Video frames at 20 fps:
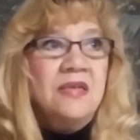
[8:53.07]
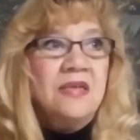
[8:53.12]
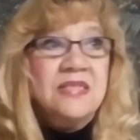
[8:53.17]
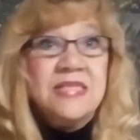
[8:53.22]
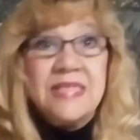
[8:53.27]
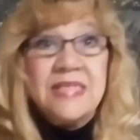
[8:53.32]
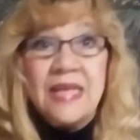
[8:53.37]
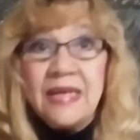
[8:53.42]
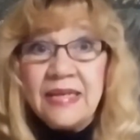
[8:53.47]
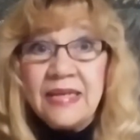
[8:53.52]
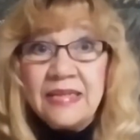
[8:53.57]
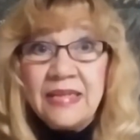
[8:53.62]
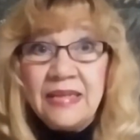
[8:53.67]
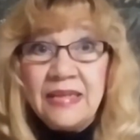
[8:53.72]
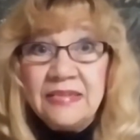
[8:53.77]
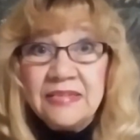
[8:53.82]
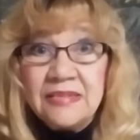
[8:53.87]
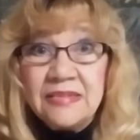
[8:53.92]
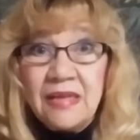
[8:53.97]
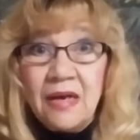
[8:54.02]
setting
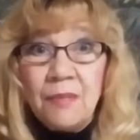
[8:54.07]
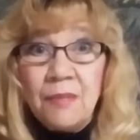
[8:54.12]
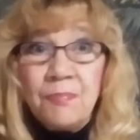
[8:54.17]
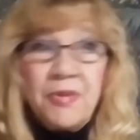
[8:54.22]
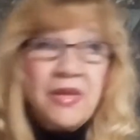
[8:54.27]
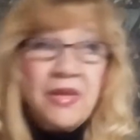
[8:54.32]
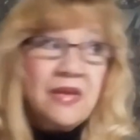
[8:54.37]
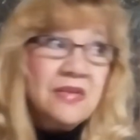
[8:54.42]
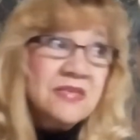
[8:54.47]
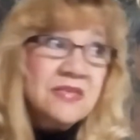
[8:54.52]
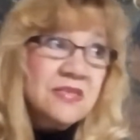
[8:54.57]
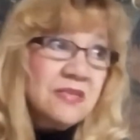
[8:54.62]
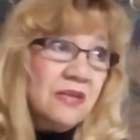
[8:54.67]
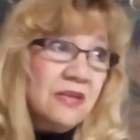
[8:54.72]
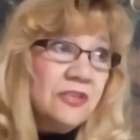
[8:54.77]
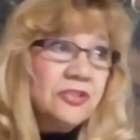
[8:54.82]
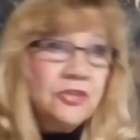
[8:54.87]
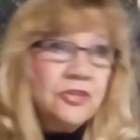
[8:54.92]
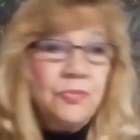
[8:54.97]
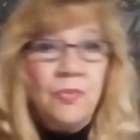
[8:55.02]
things up. He
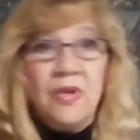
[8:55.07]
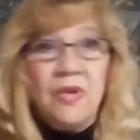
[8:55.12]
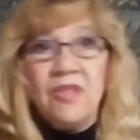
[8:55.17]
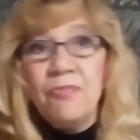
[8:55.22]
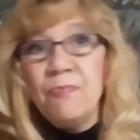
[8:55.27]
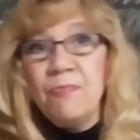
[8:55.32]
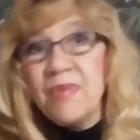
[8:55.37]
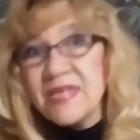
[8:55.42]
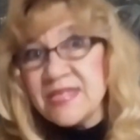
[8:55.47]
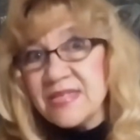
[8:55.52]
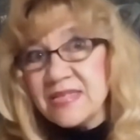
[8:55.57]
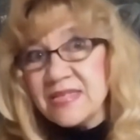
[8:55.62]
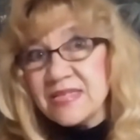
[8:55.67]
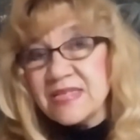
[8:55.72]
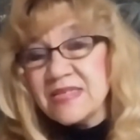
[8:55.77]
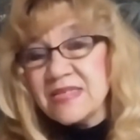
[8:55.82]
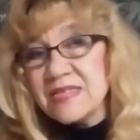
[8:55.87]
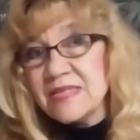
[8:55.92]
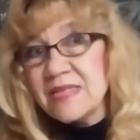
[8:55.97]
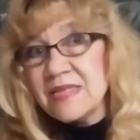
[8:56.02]
consults with
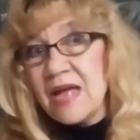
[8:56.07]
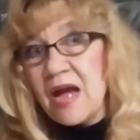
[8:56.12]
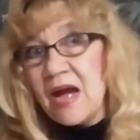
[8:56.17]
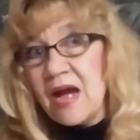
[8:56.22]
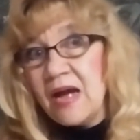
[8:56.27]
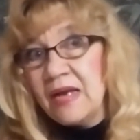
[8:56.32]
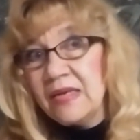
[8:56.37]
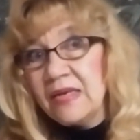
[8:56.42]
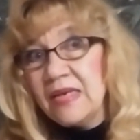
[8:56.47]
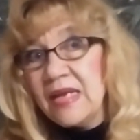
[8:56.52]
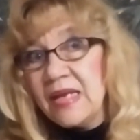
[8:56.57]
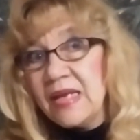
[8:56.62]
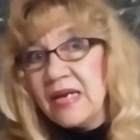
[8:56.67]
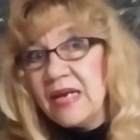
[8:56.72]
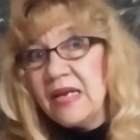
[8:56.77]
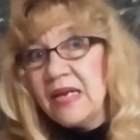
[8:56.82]
businesses on